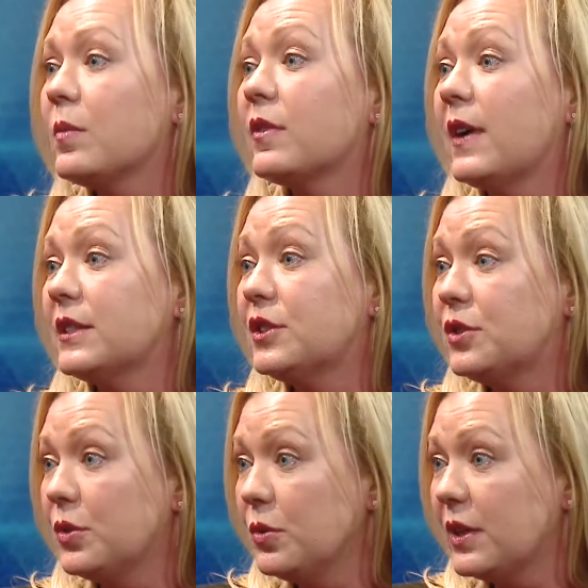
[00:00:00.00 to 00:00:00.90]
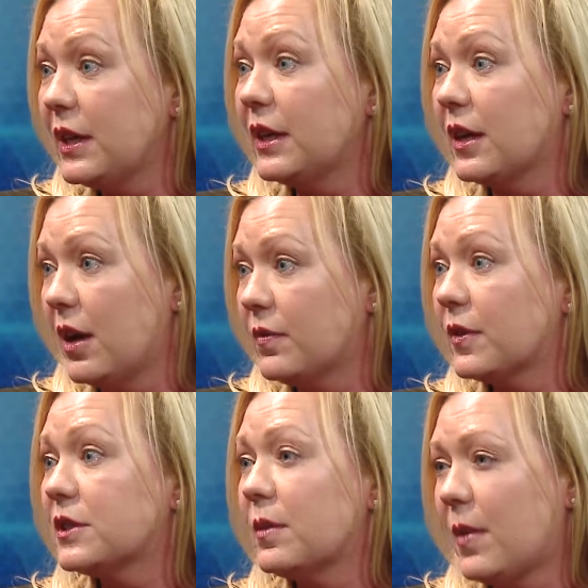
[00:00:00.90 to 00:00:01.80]
provides soothing and
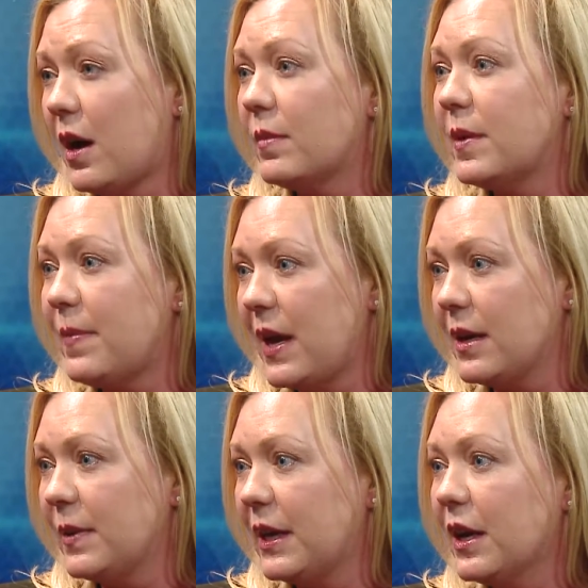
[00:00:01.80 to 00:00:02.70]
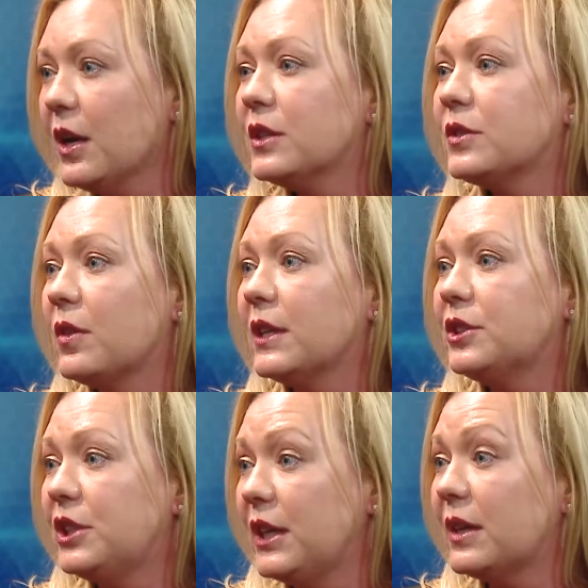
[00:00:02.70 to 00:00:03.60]
comfort to mom and baby so that
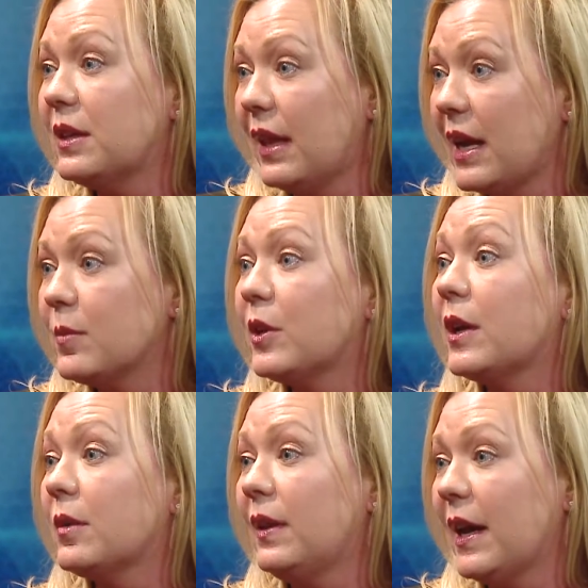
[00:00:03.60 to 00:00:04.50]
she can labor